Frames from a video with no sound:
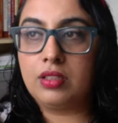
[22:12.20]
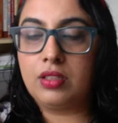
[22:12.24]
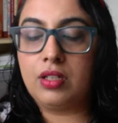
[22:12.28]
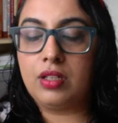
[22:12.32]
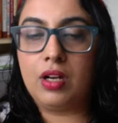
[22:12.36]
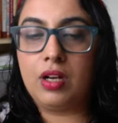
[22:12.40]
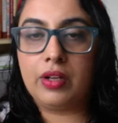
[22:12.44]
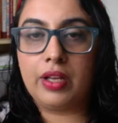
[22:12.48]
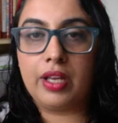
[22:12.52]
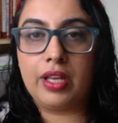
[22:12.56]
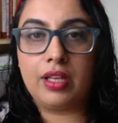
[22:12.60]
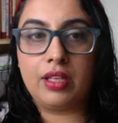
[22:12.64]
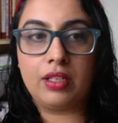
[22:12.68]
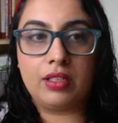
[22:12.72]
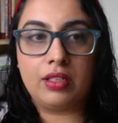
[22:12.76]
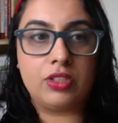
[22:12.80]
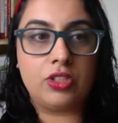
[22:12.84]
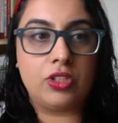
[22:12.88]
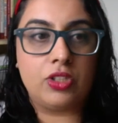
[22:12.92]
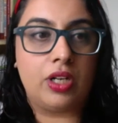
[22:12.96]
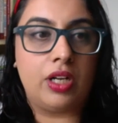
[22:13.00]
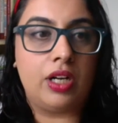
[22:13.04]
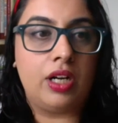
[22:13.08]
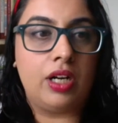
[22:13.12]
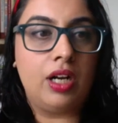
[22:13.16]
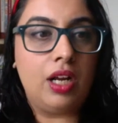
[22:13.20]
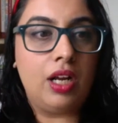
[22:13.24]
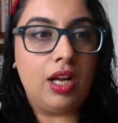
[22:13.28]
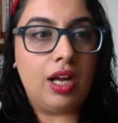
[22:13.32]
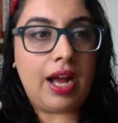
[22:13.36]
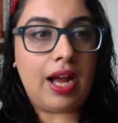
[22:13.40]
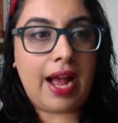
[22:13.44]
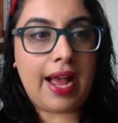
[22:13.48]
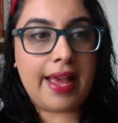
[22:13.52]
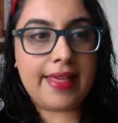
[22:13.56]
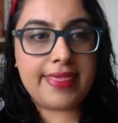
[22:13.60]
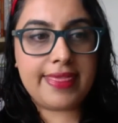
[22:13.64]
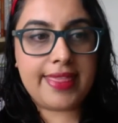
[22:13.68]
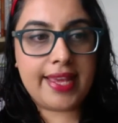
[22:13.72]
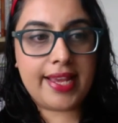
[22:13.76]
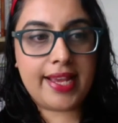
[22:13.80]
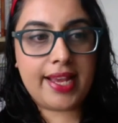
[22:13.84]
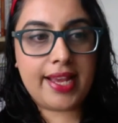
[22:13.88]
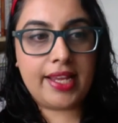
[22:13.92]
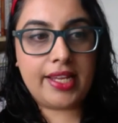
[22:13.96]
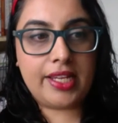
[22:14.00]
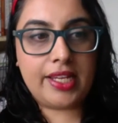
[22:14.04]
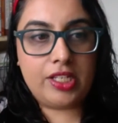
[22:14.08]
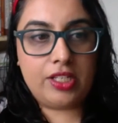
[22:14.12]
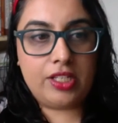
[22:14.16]
Okay, sure. I think
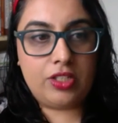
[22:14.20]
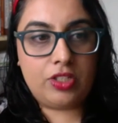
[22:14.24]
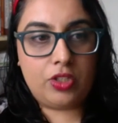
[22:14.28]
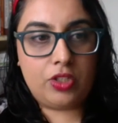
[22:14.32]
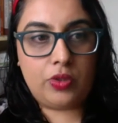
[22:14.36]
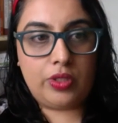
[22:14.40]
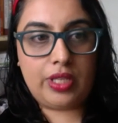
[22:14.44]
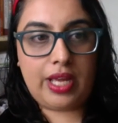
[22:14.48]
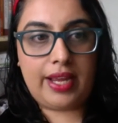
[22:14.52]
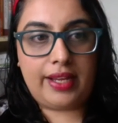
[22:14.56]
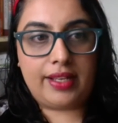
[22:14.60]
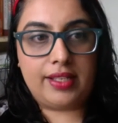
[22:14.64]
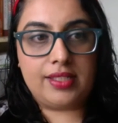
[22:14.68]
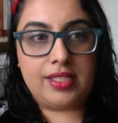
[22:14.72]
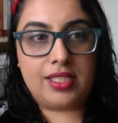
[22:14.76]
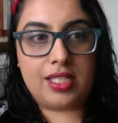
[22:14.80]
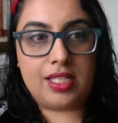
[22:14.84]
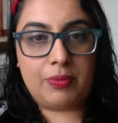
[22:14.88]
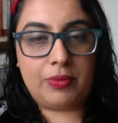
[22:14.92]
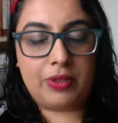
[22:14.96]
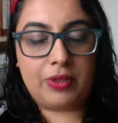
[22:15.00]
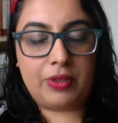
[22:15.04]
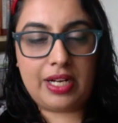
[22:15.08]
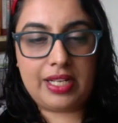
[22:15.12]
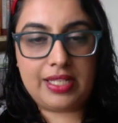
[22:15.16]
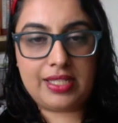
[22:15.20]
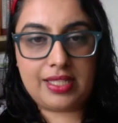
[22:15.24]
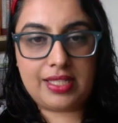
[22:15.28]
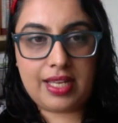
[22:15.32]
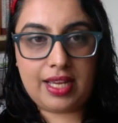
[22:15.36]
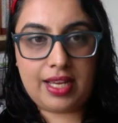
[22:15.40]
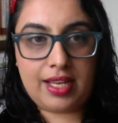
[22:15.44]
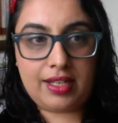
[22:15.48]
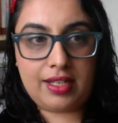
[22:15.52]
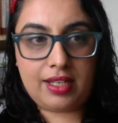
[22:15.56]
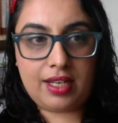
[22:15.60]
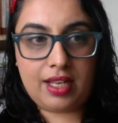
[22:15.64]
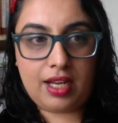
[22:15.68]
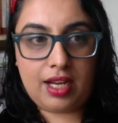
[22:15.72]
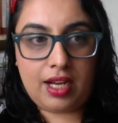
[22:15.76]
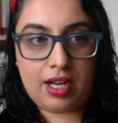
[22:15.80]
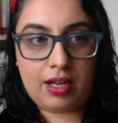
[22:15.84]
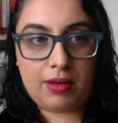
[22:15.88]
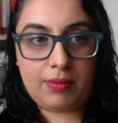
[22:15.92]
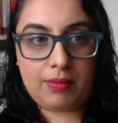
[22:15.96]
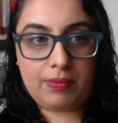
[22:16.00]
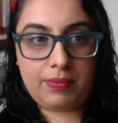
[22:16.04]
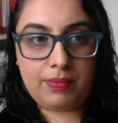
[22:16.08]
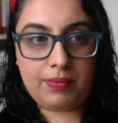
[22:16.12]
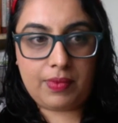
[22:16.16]
I can summarize that.
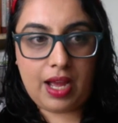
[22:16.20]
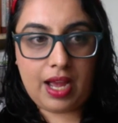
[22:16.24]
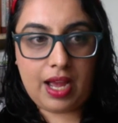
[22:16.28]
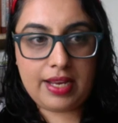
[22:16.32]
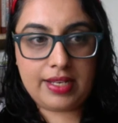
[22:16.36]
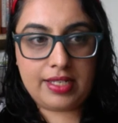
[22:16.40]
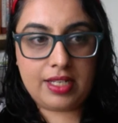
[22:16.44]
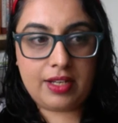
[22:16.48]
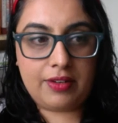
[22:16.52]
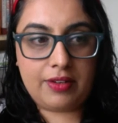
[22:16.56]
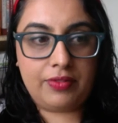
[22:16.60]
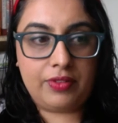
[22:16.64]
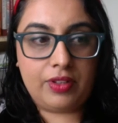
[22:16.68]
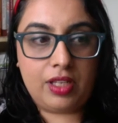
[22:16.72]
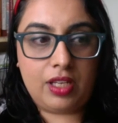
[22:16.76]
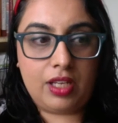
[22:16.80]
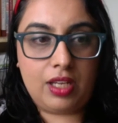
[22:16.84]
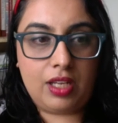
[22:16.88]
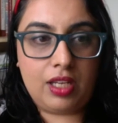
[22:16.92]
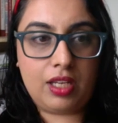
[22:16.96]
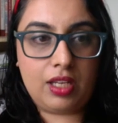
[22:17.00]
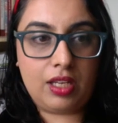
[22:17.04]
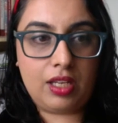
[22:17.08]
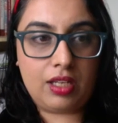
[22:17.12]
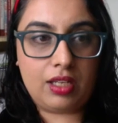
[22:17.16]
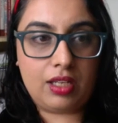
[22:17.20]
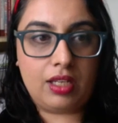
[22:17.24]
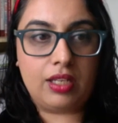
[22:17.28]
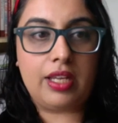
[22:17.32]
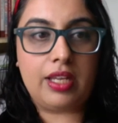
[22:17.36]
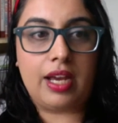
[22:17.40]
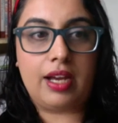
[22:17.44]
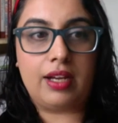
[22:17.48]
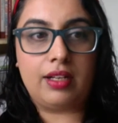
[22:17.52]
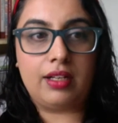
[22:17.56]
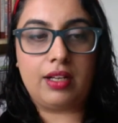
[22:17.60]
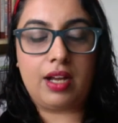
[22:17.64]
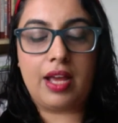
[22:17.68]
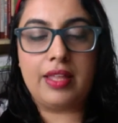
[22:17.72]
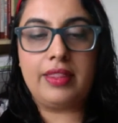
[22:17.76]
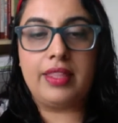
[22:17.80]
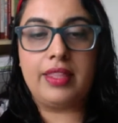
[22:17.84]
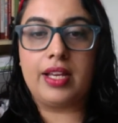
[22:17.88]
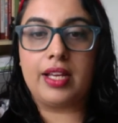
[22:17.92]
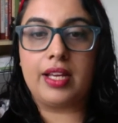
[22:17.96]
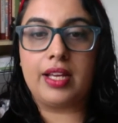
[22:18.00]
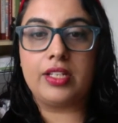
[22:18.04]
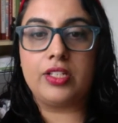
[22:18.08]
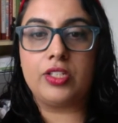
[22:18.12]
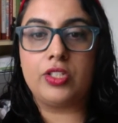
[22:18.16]
I definitely I think
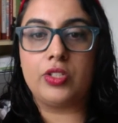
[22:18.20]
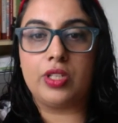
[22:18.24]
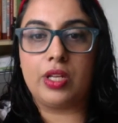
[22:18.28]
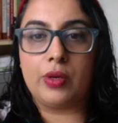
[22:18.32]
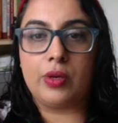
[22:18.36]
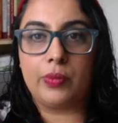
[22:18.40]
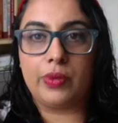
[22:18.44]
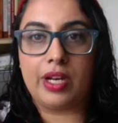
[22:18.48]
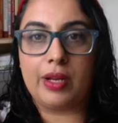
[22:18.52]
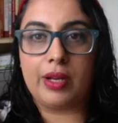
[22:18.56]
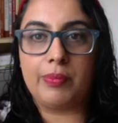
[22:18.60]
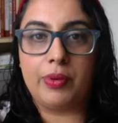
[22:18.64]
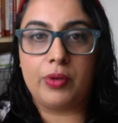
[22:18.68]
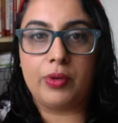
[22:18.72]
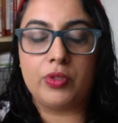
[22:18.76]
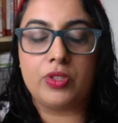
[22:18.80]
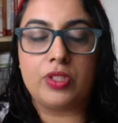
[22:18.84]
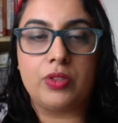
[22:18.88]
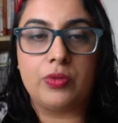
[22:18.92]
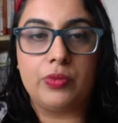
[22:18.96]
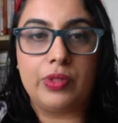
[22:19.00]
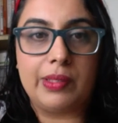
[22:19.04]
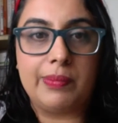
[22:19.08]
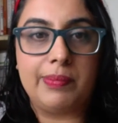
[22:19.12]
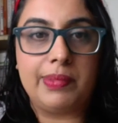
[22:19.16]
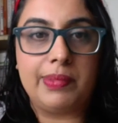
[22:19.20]
I can do that when I post it.